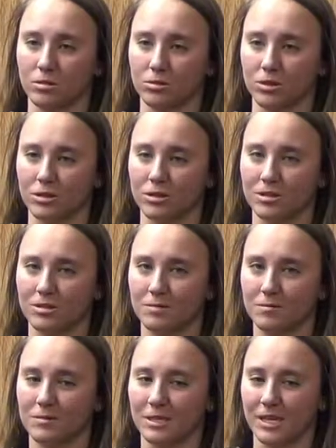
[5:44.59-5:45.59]
Don't just
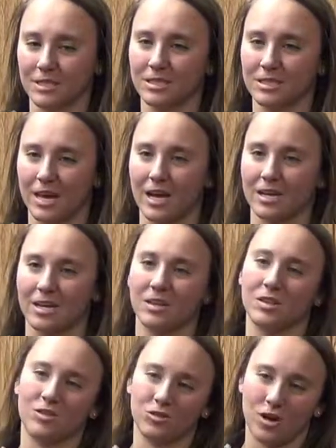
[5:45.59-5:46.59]
get set
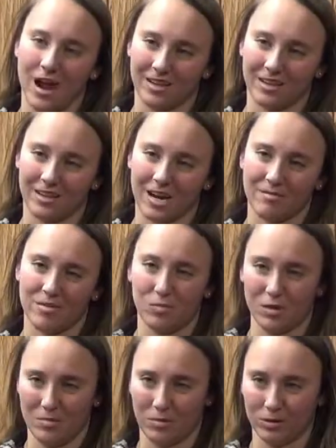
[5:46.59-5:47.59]
in the track that
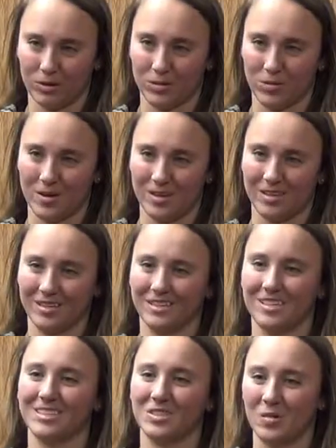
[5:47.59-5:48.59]
everybody puts you in.
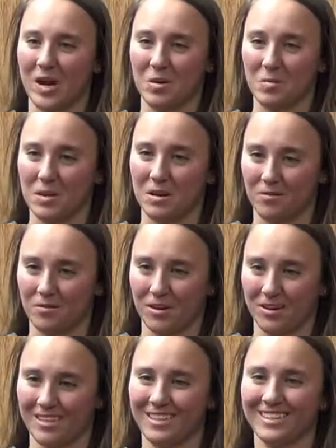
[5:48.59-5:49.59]
It's okay to be
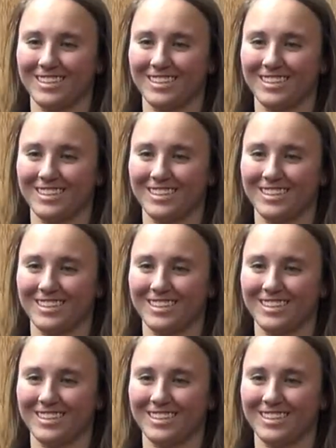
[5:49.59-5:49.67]
different.